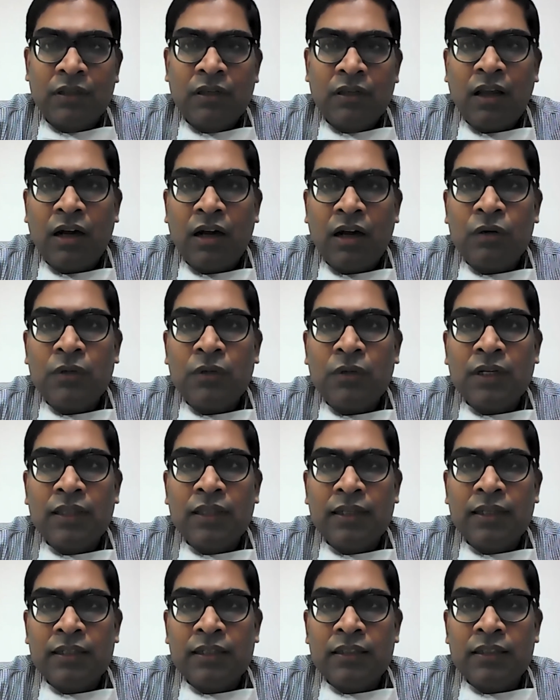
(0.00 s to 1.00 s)
How are they
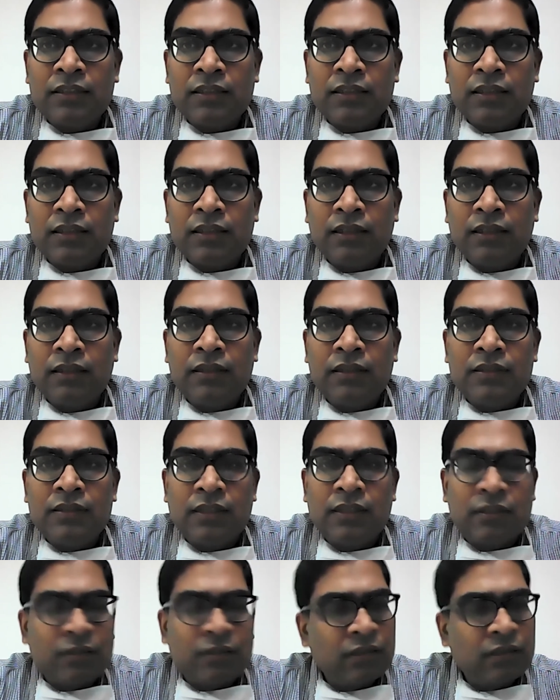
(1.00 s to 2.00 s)
reached in these
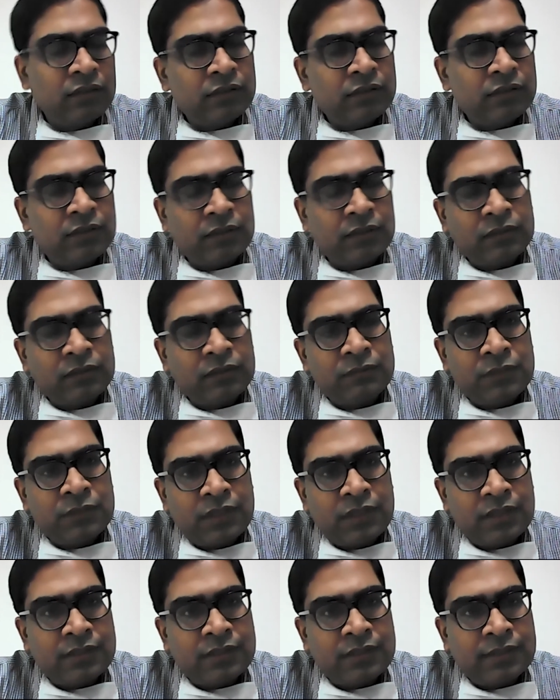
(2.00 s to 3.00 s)
extraneous
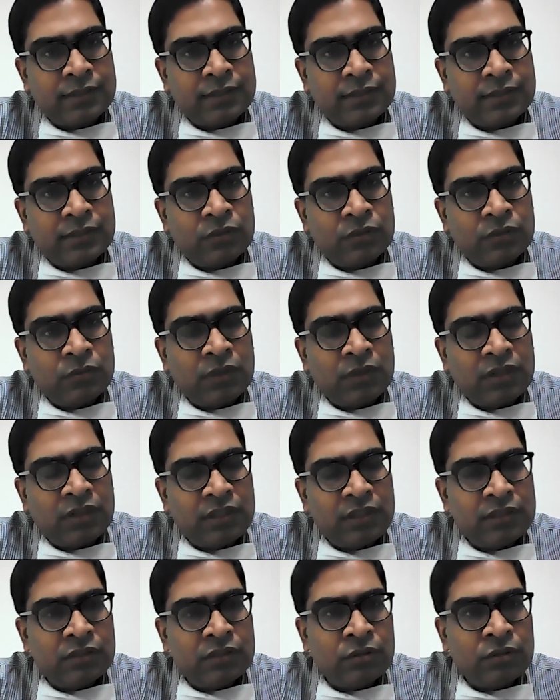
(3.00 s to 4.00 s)
circumstances? So what
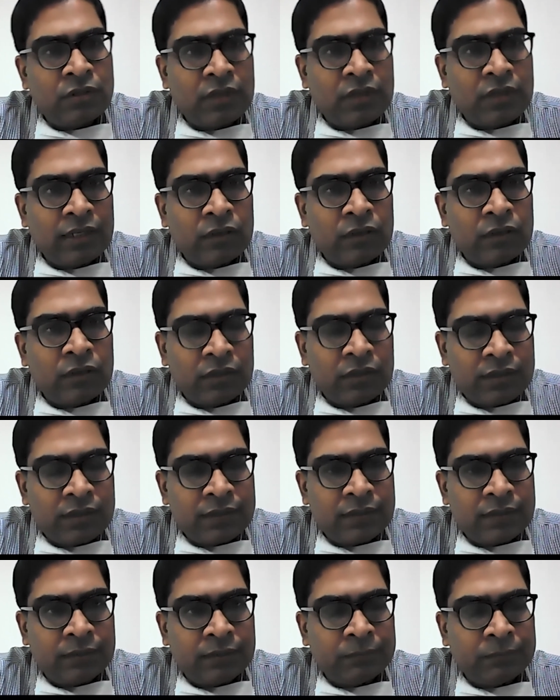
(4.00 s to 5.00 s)
is your take on this?